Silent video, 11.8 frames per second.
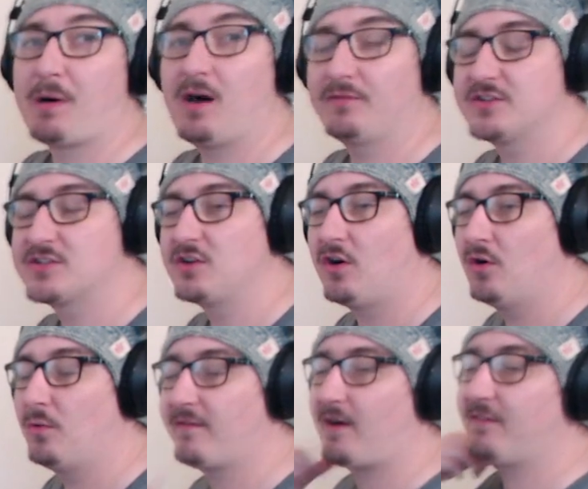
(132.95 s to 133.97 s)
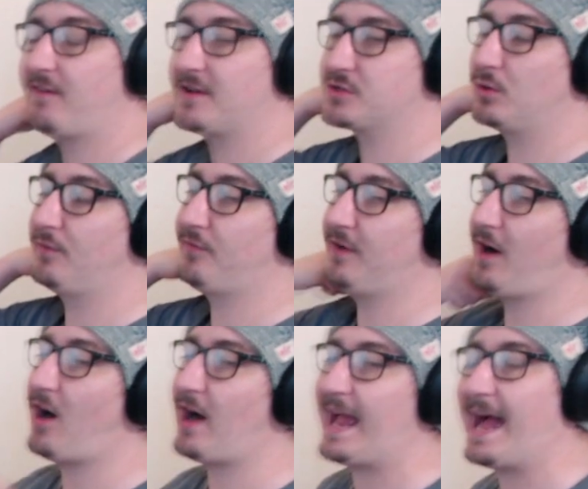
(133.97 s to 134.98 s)
bar of the song with our first sort of
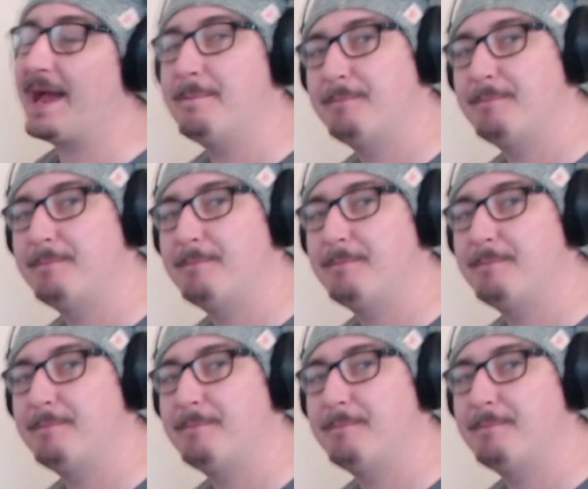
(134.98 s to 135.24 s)
hi-hat